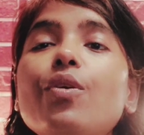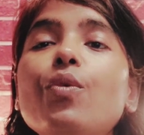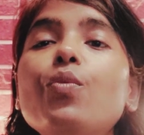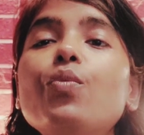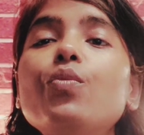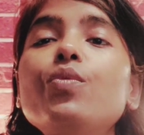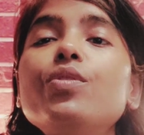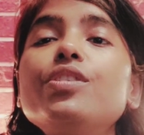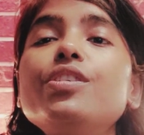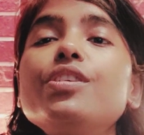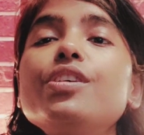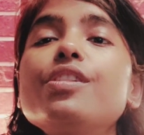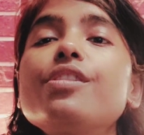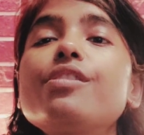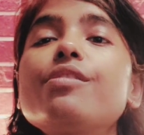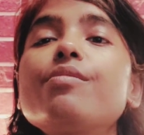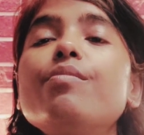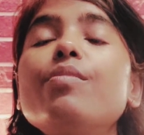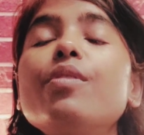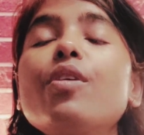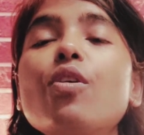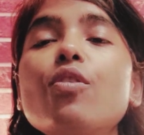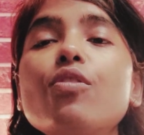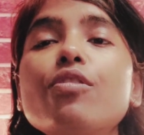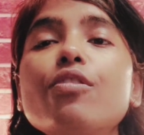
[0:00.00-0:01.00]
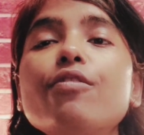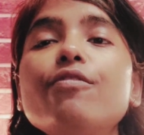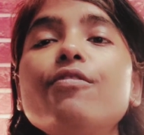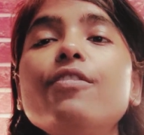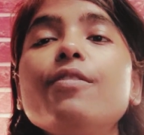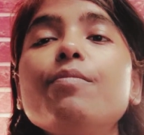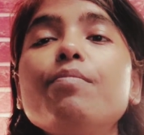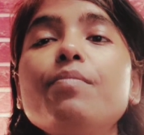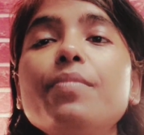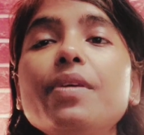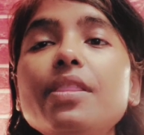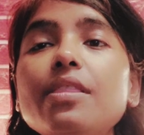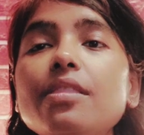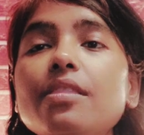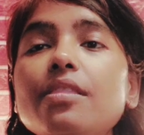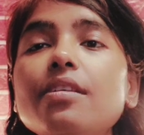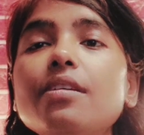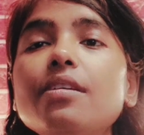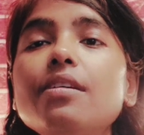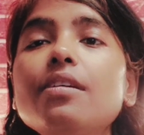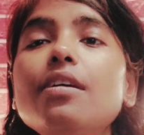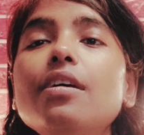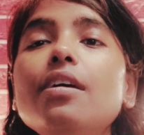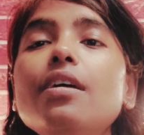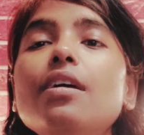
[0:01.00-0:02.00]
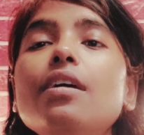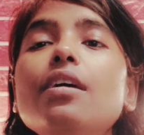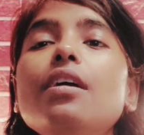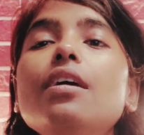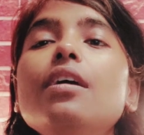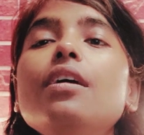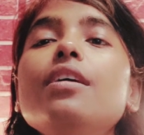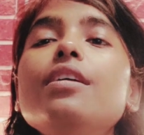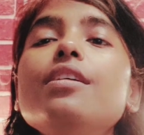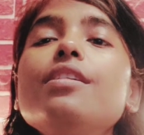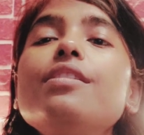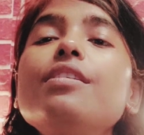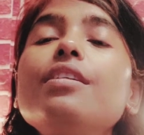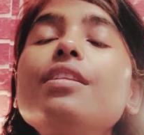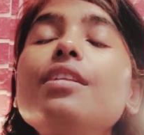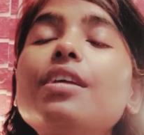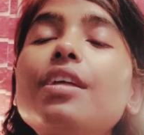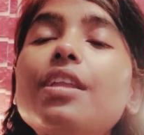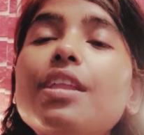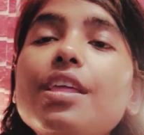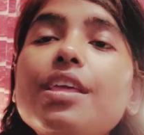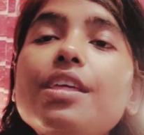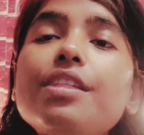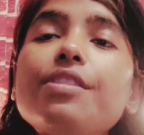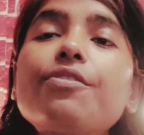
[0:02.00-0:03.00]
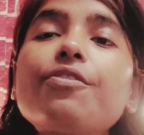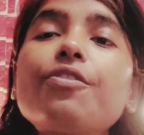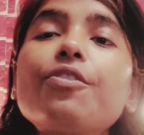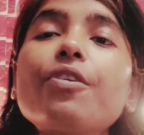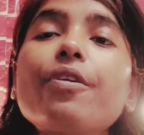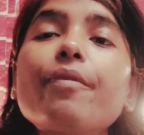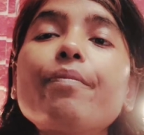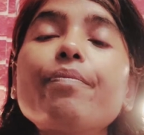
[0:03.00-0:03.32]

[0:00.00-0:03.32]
which is because of the pith is increased.